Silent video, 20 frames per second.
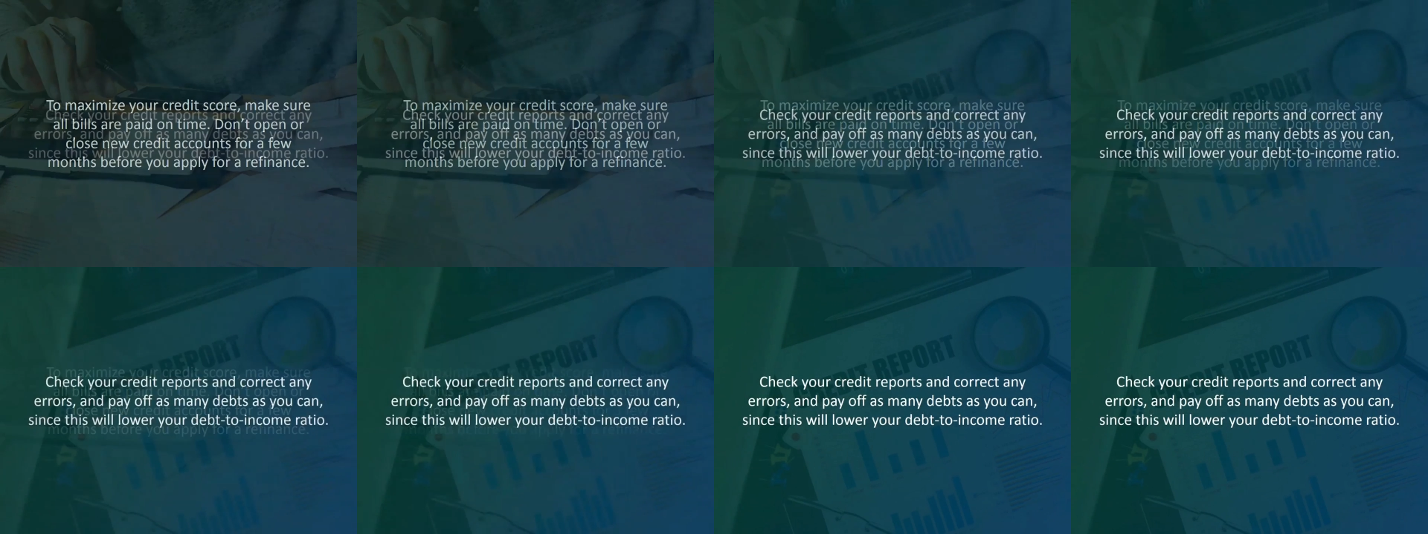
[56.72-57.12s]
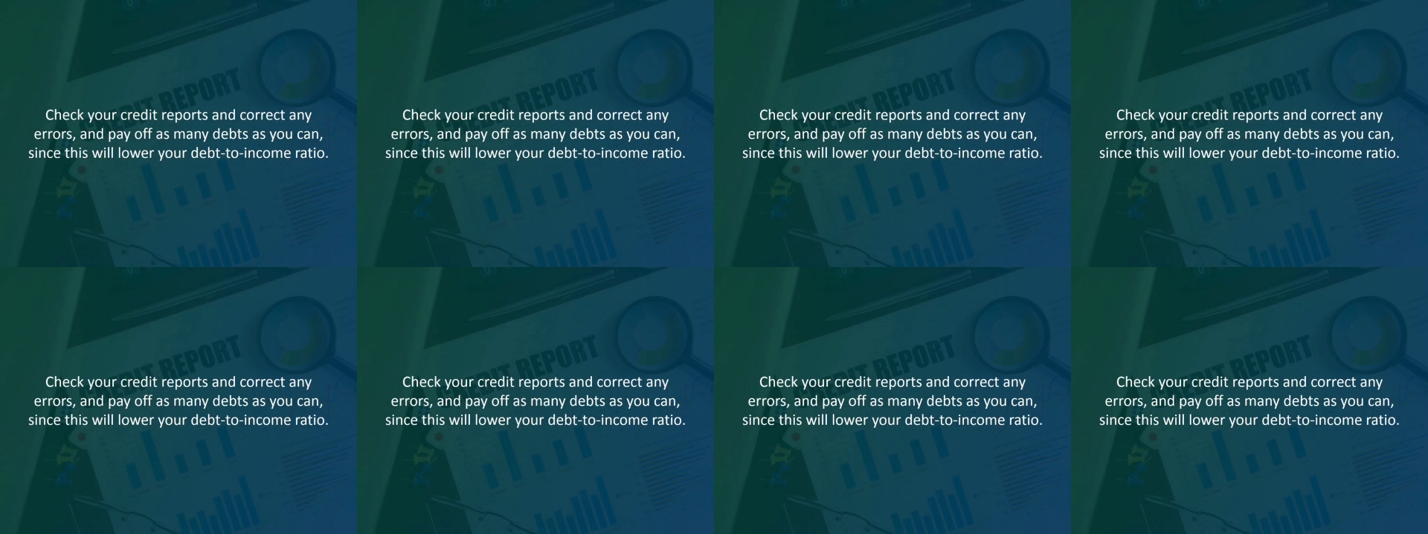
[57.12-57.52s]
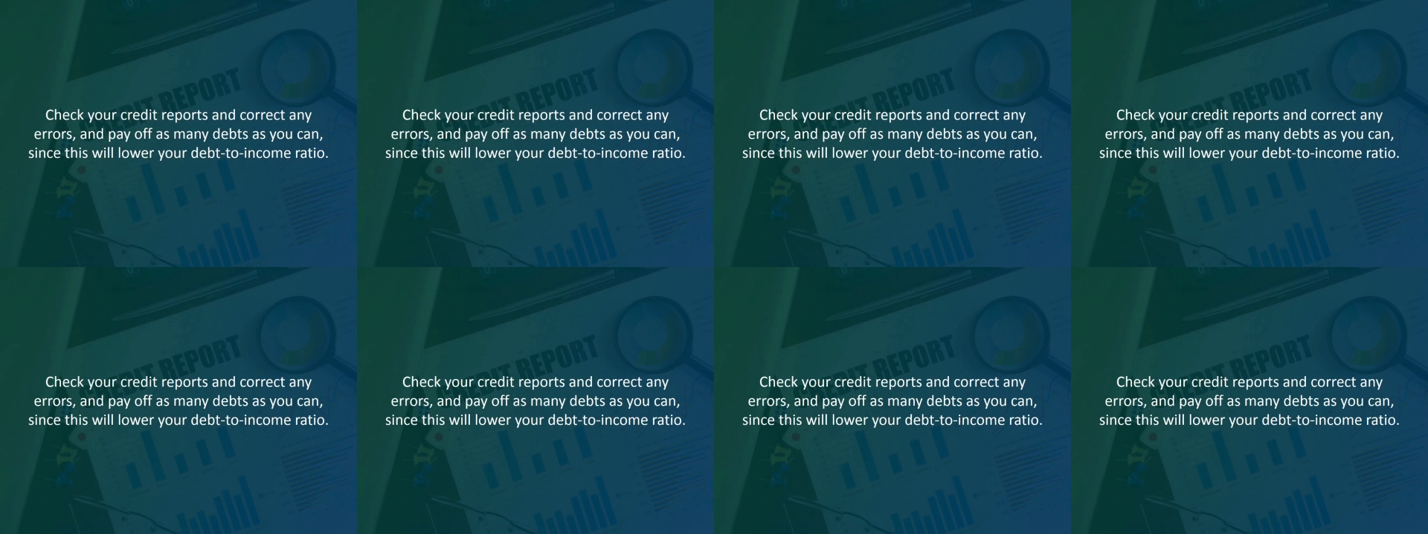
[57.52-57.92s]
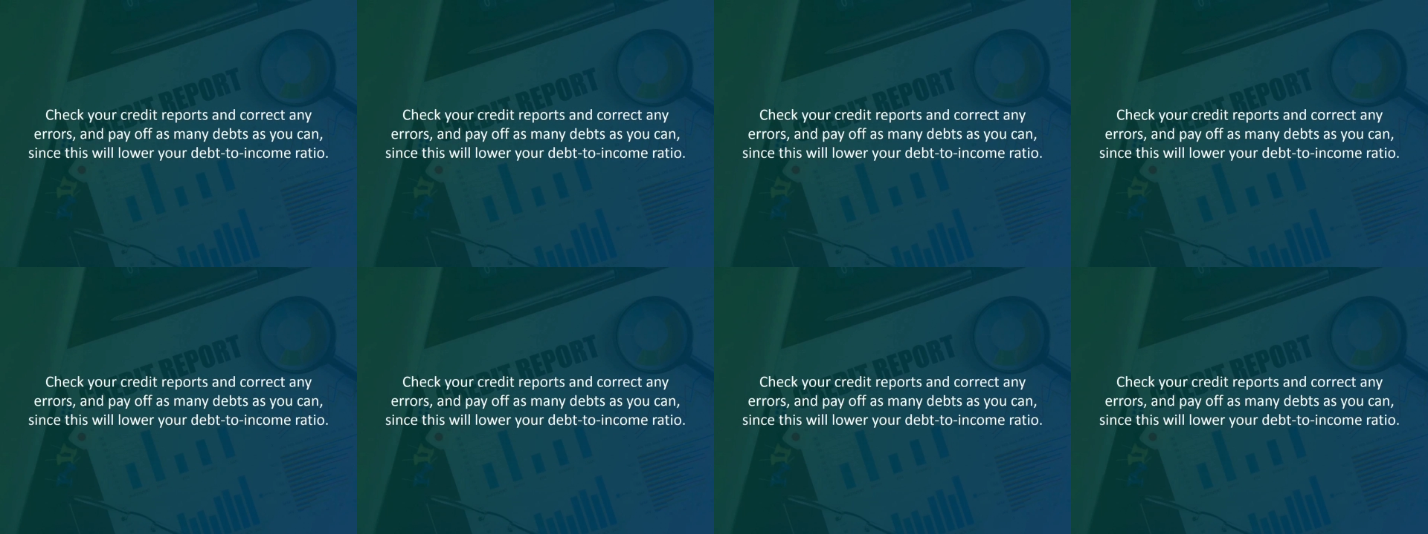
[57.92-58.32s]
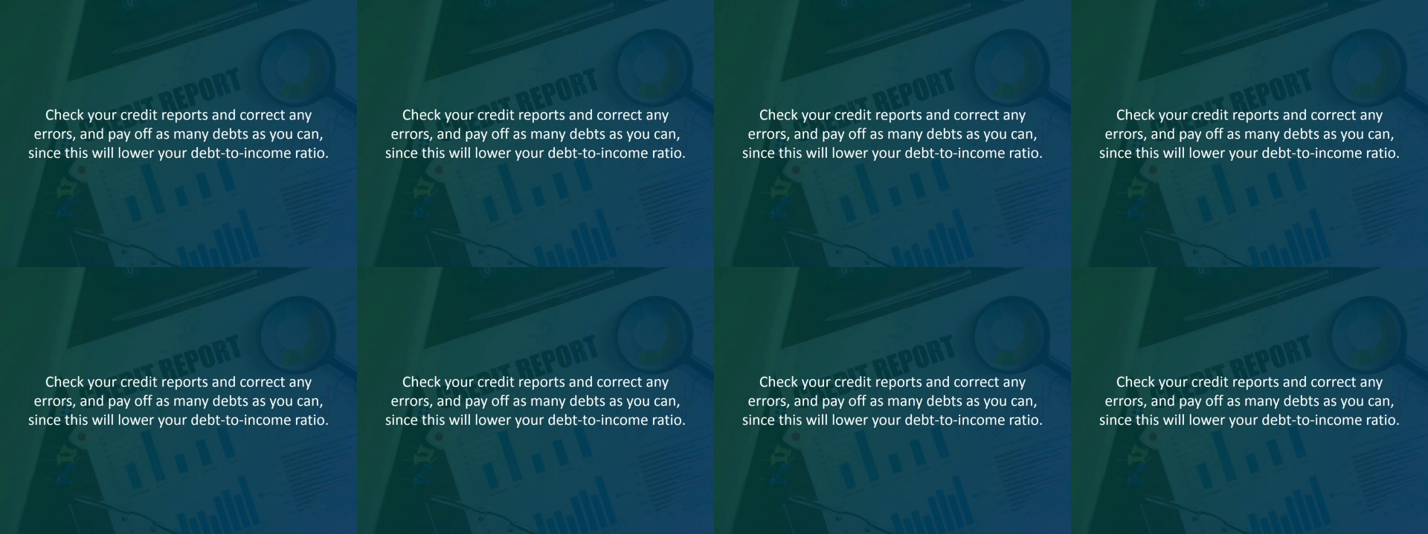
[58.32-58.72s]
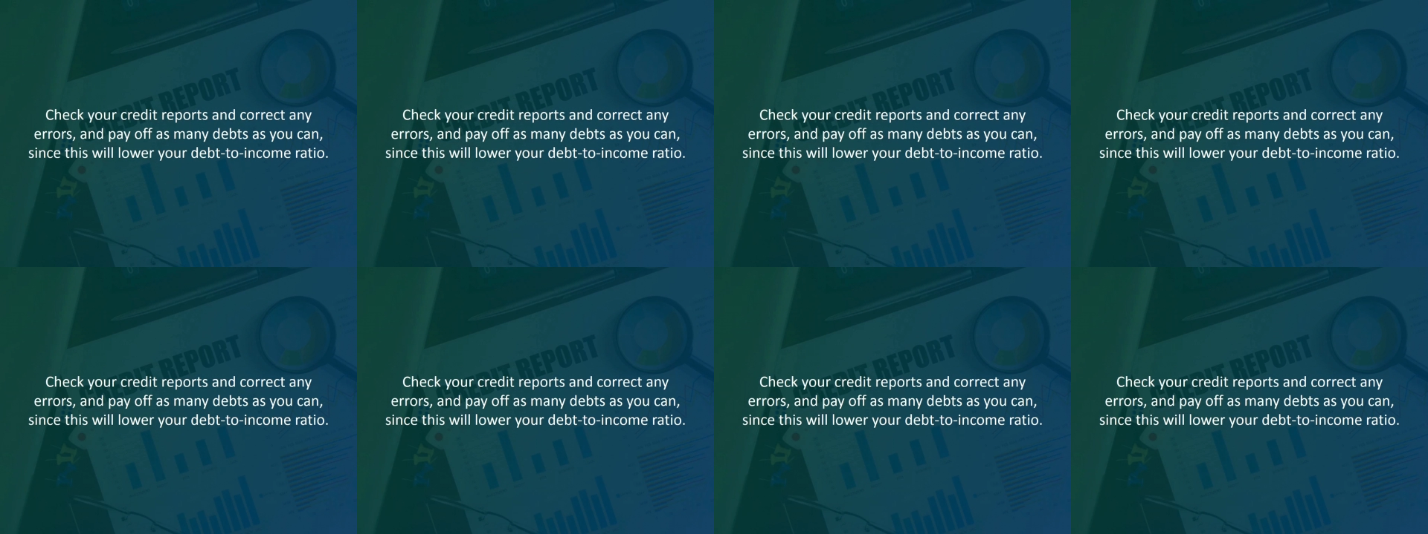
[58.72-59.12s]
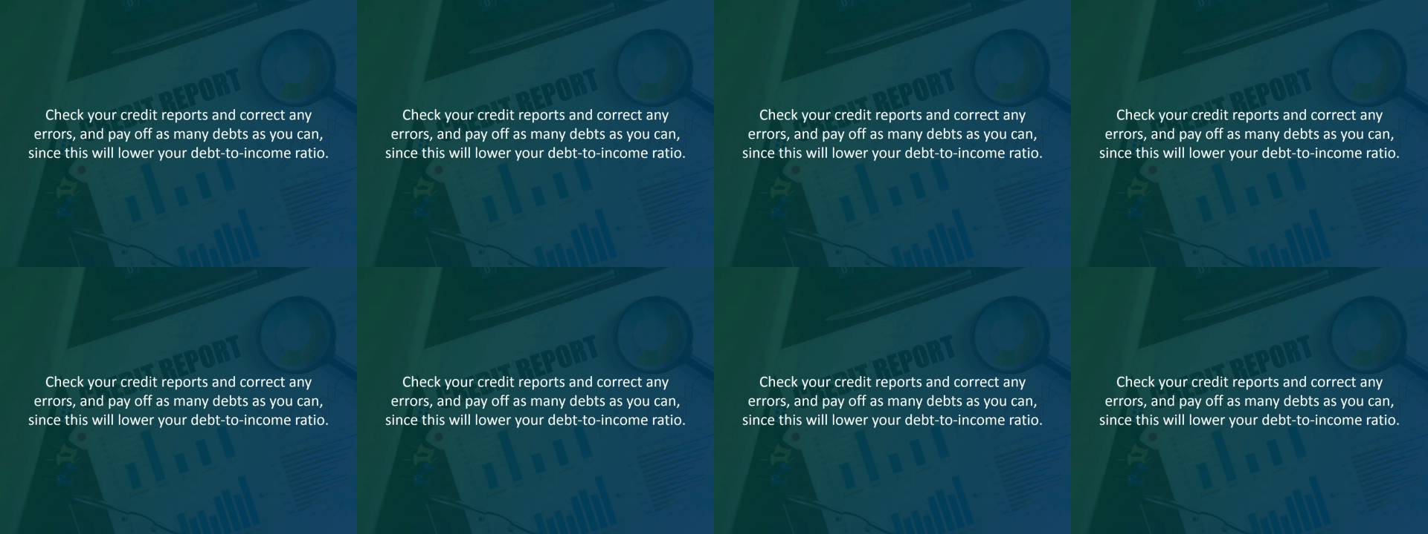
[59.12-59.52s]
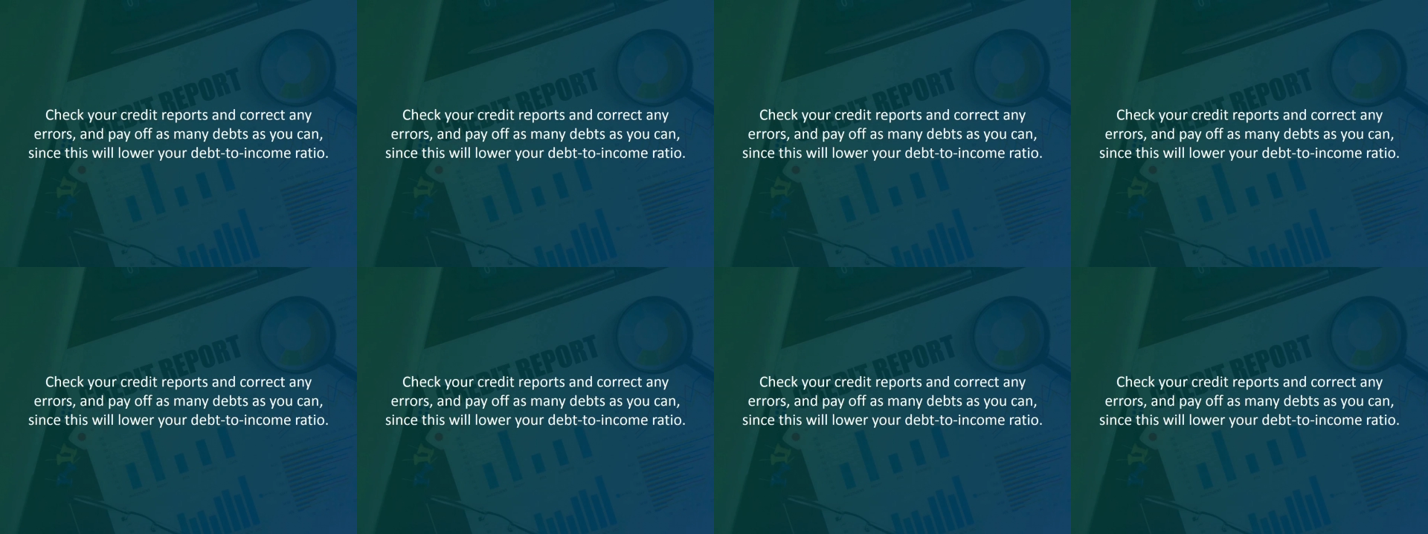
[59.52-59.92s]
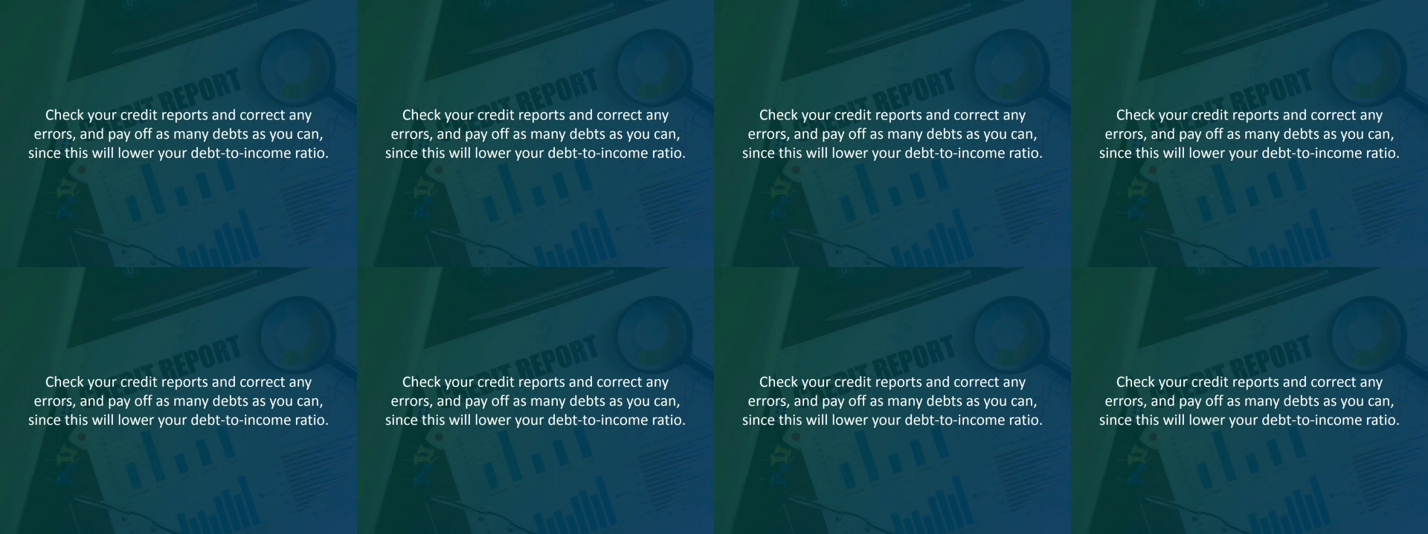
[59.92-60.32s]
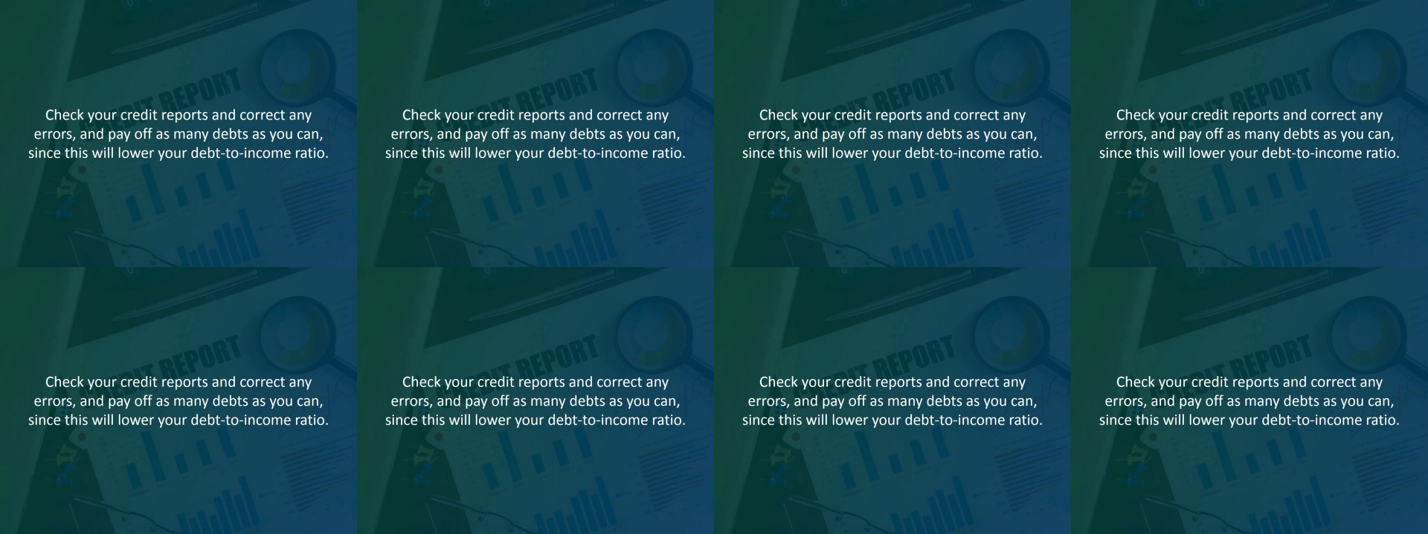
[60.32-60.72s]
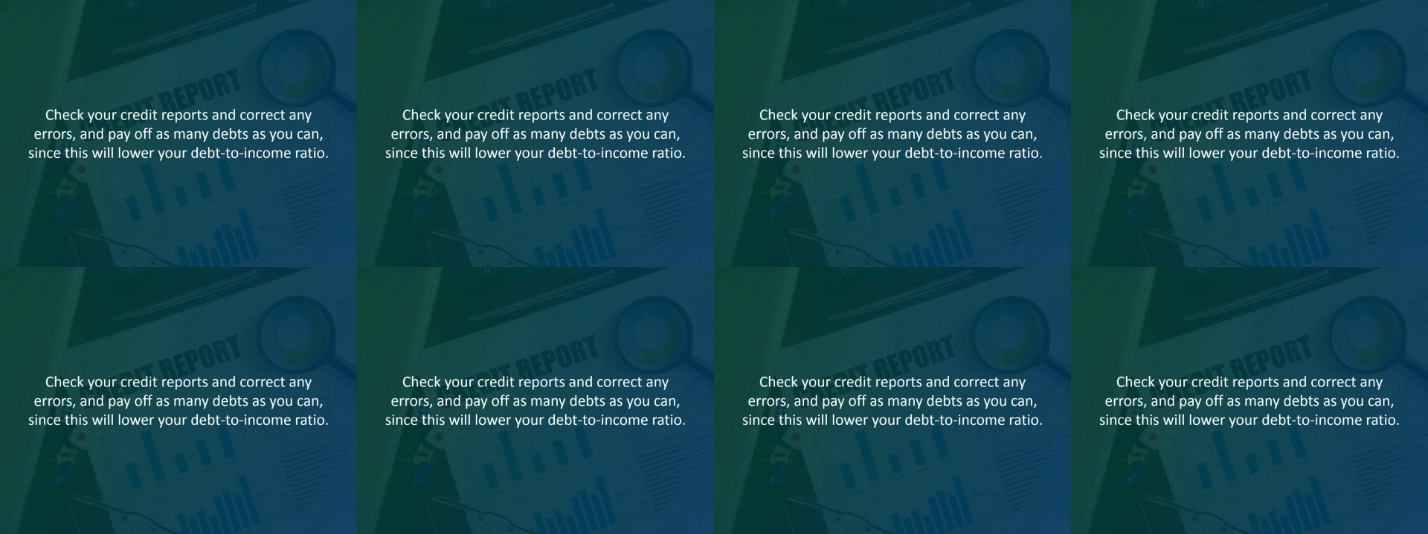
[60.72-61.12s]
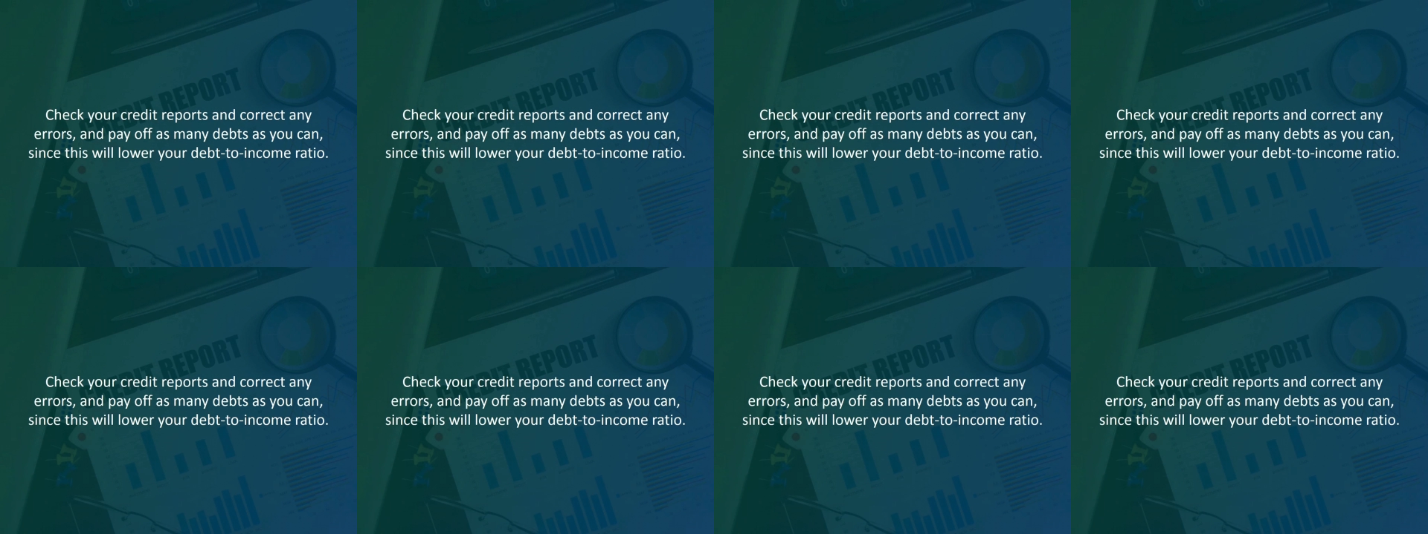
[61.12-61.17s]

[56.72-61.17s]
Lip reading: (no speaker visible)